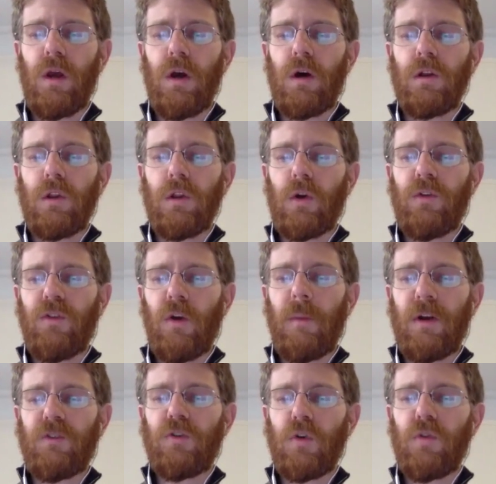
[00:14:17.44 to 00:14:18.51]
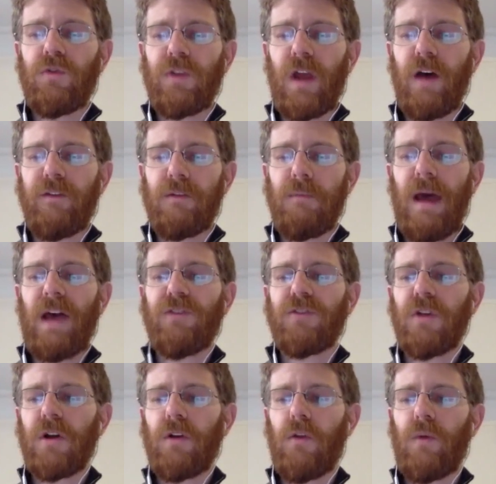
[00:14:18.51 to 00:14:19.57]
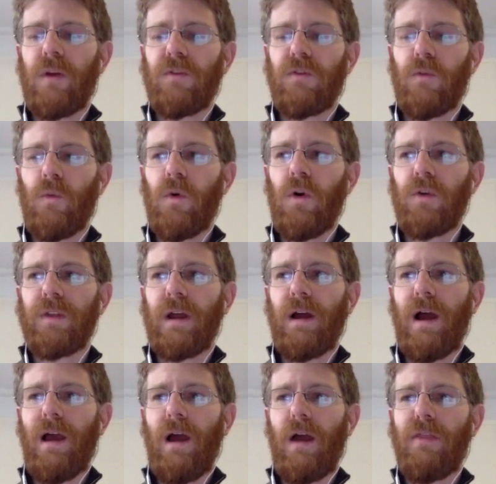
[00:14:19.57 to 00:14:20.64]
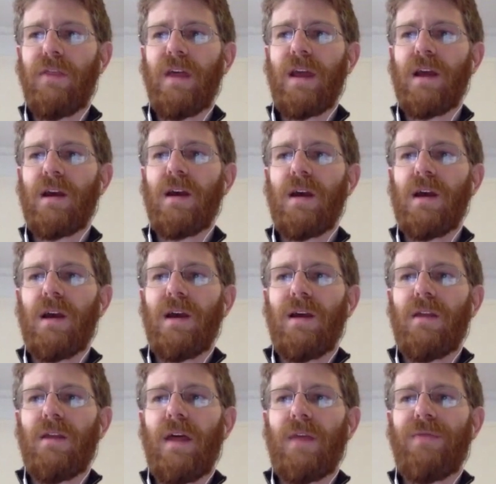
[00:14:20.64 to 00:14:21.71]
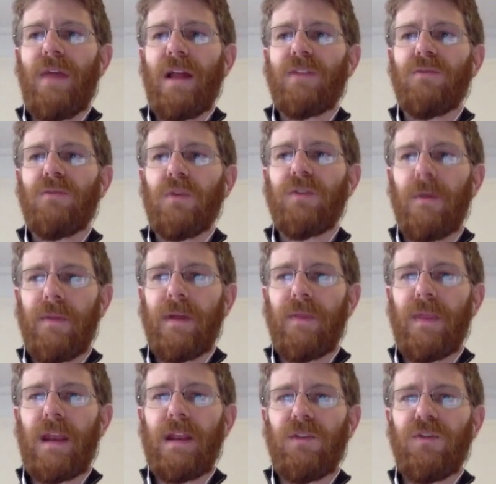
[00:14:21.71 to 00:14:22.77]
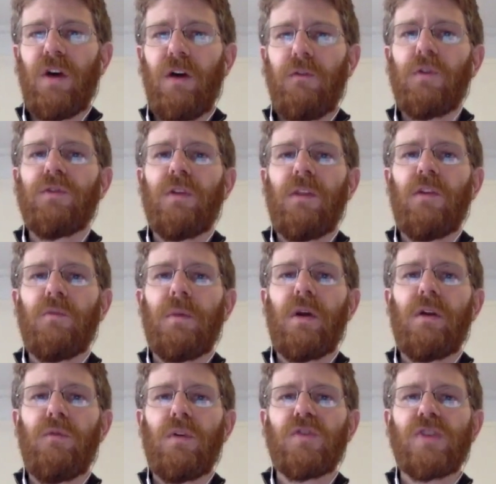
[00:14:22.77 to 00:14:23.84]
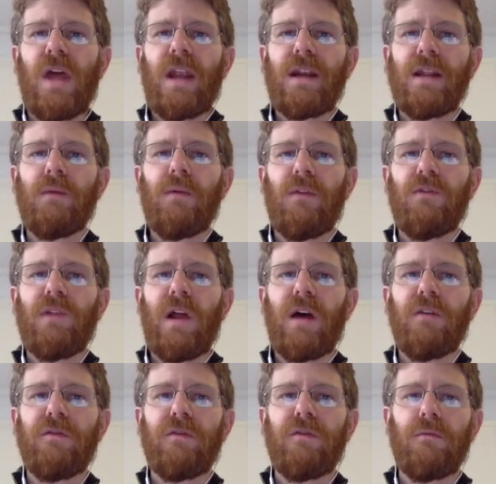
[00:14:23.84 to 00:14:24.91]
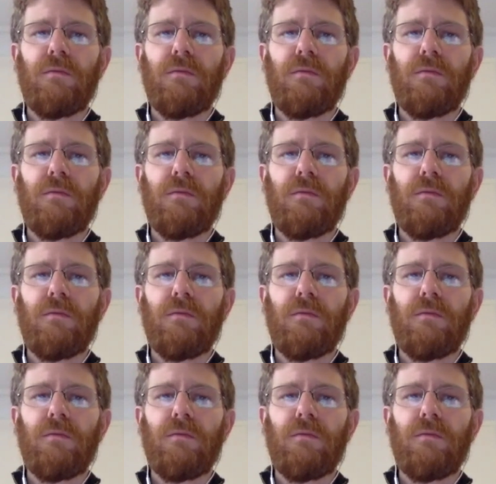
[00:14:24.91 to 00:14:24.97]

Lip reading: learn so much new stuff and pass it on to the rest of the world. And I think that was something that itself was in the spirit of what Shannon did with his life.